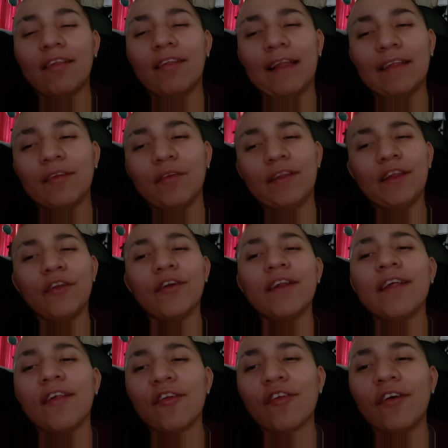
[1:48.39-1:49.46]
Like
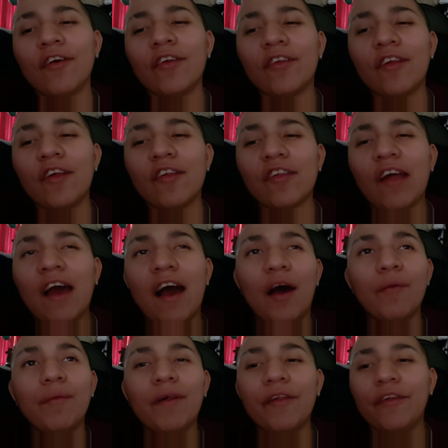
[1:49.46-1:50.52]
literally the song says,
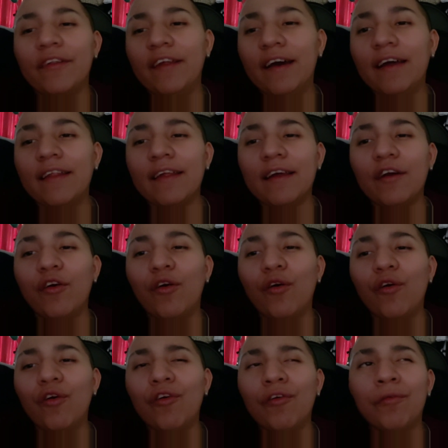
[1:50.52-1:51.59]
I'd rather die than go
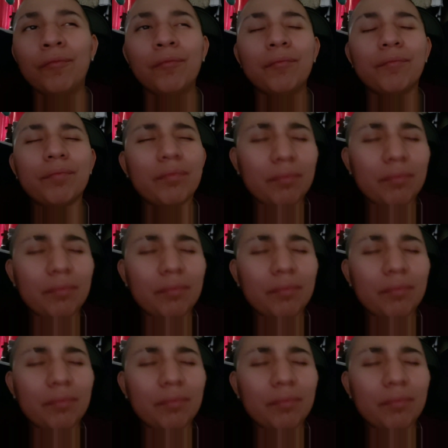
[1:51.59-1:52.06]
home.